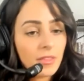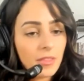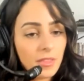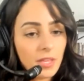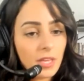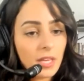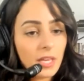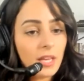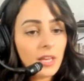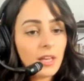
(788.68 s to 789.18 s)

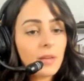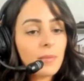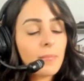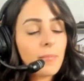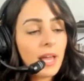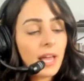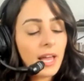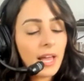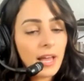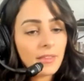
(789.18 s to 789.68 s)
the
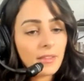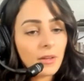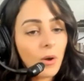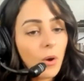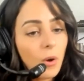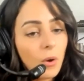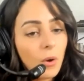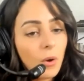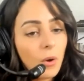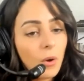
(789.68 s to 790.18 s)
the
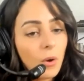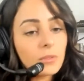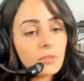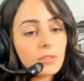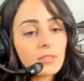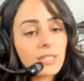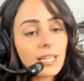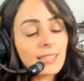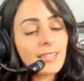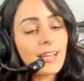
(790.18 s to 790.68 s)
holds
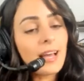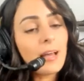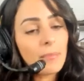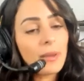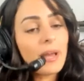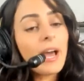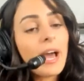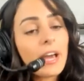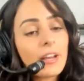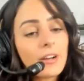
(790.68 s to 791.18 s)
that that
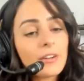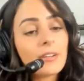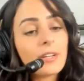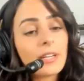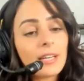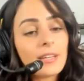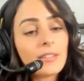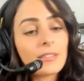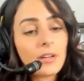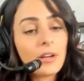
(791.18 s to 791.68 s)
pattern
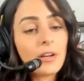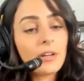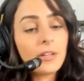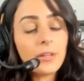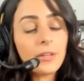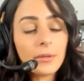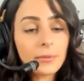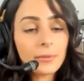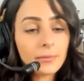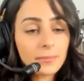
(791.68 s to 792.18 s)
has on you.